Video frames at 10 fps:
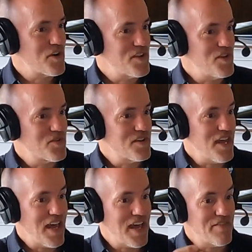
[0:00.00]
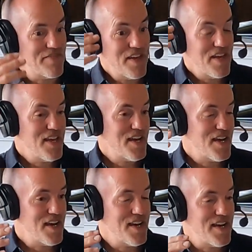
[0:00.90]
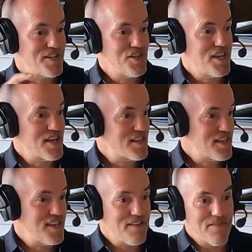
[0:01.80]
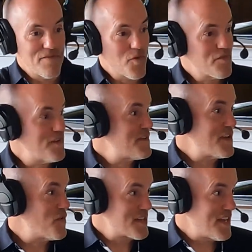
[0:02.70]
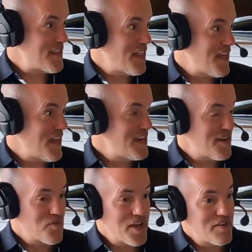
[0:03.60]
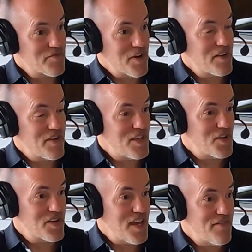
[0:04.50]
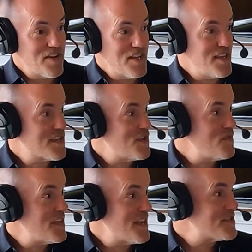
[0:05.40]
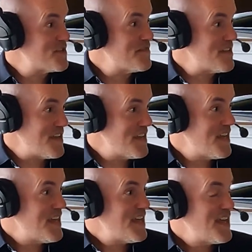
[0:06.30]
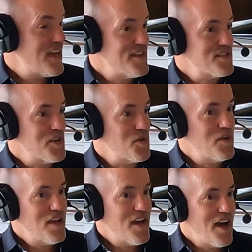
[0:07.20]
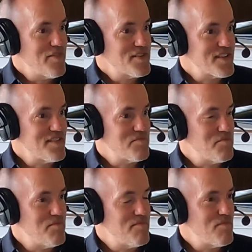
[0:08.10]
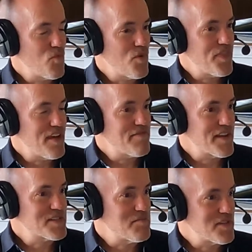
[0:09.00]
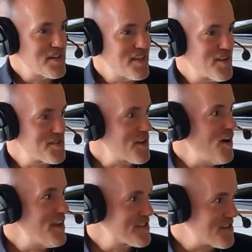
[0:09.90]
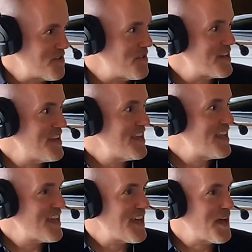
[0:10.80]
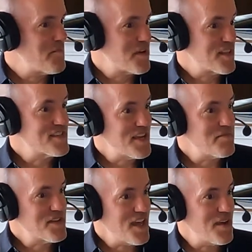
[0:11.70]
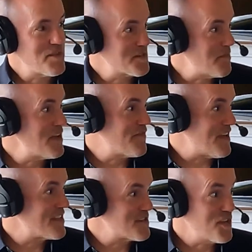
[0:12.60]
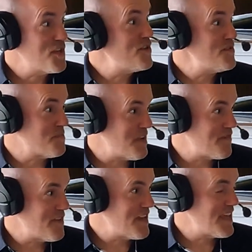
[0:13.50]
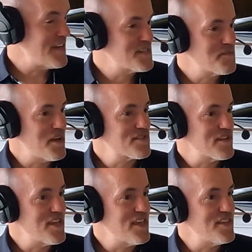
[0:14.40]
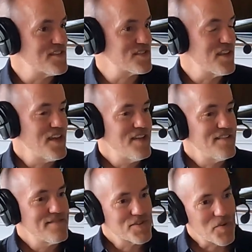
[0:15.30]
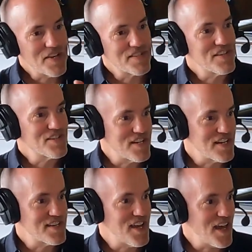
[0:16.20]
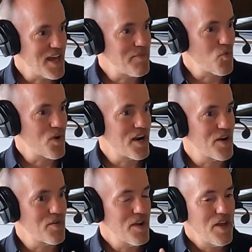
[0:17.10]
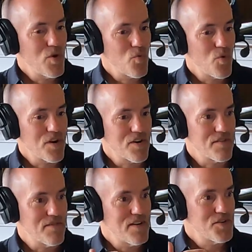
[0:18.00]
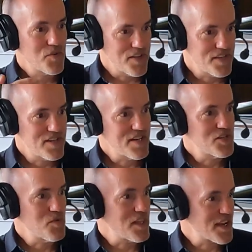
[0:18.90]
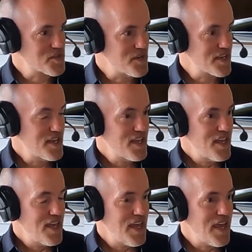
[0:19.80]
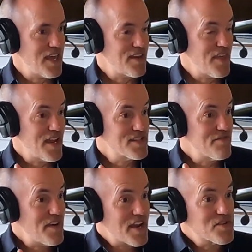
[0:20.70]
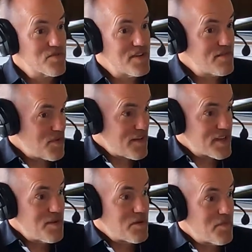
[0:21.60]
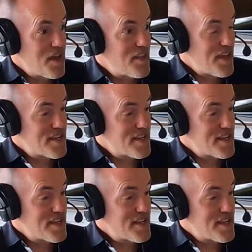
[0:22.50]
where you could have uh, a GLE 450 going down the line and right in front of it you could have an EQE SUV mm. so obviously with that flexibility there's a cost to it uh, but at the same time, there's a benefit. There's a huge benefit. And especially in this transitioning time where we're transitioning to electric, and that is a factory we have to keep in mind